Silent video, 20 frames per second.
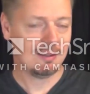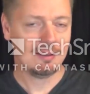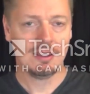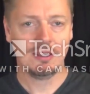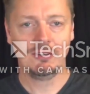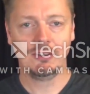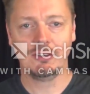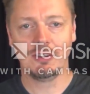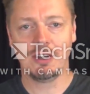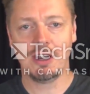
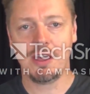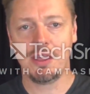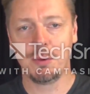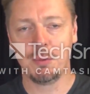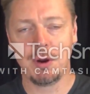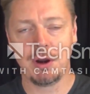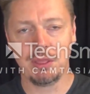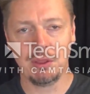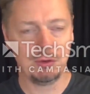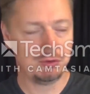This is another
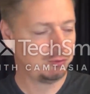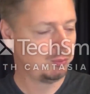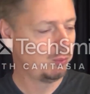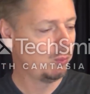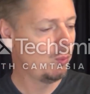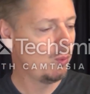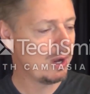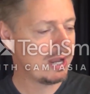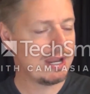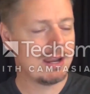one of those
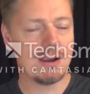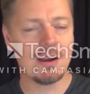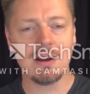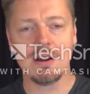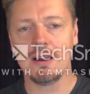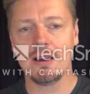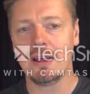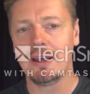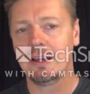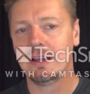
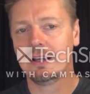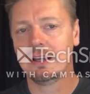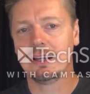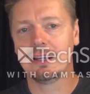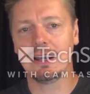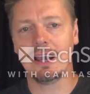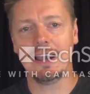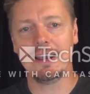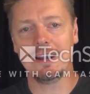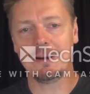weird
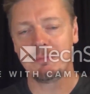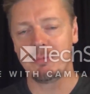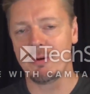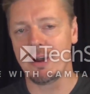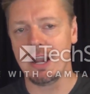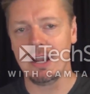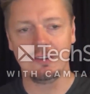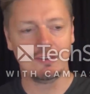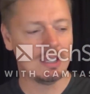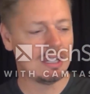kind of
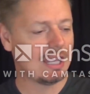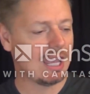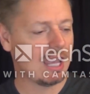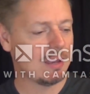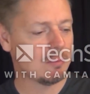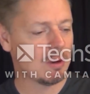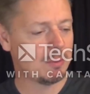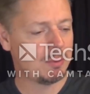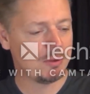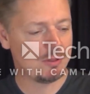pranks I
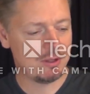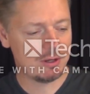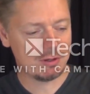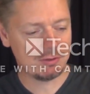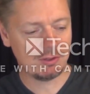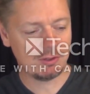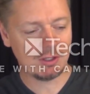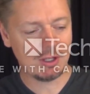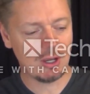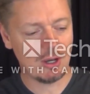came up with
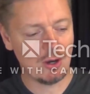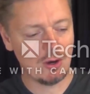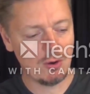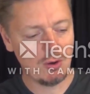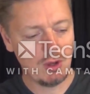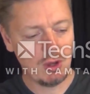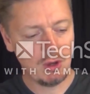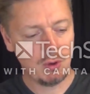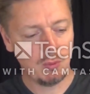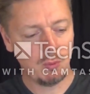years
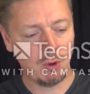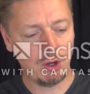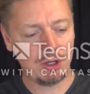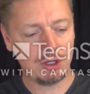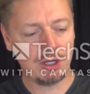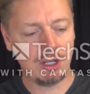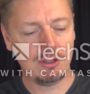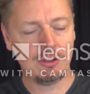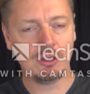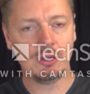ago. What you're
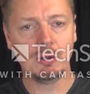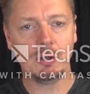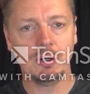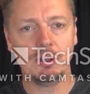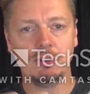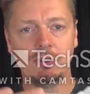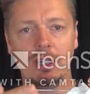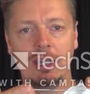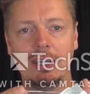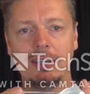gonna do
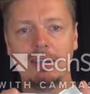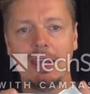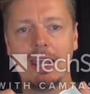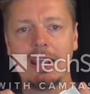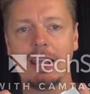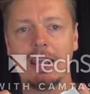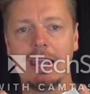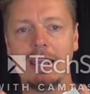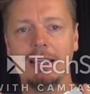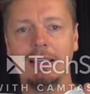is
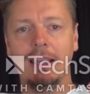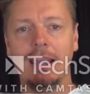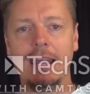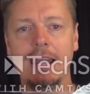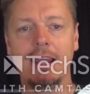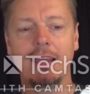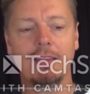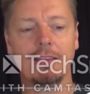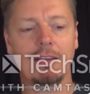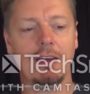take a
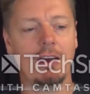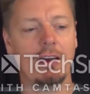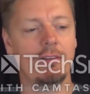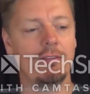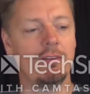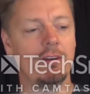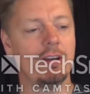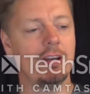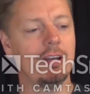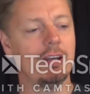length
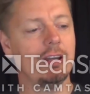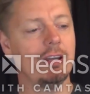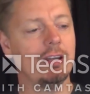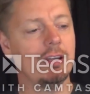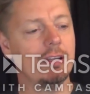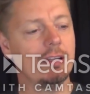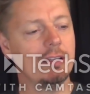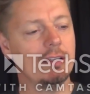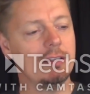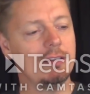of
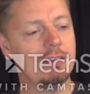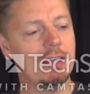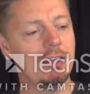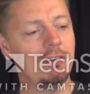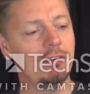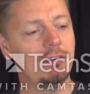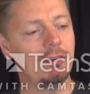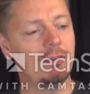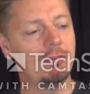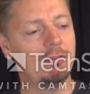
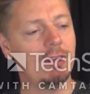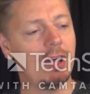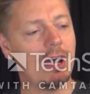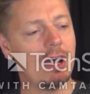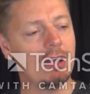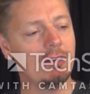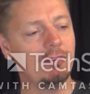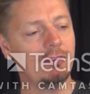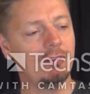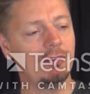dental
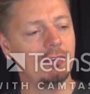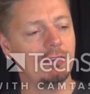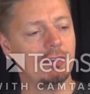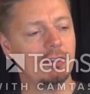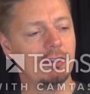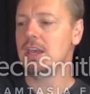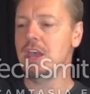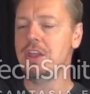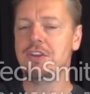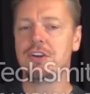floss
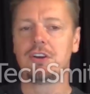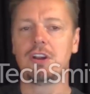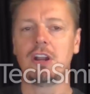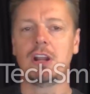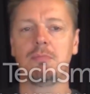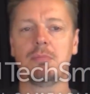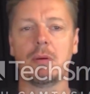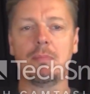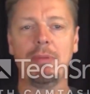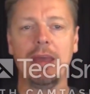and you're gonna
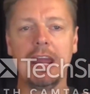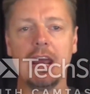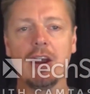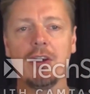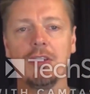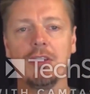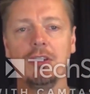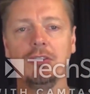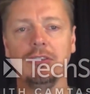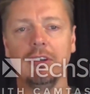
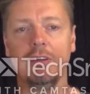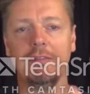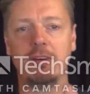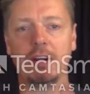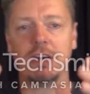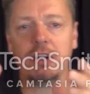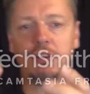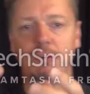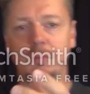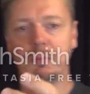prepare this in a
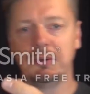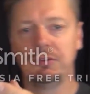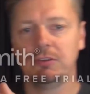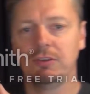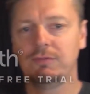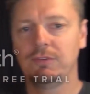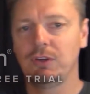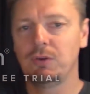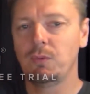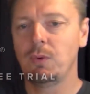very
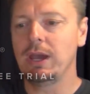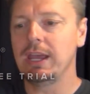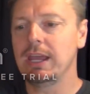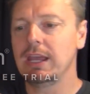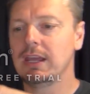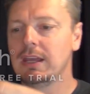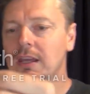specific way.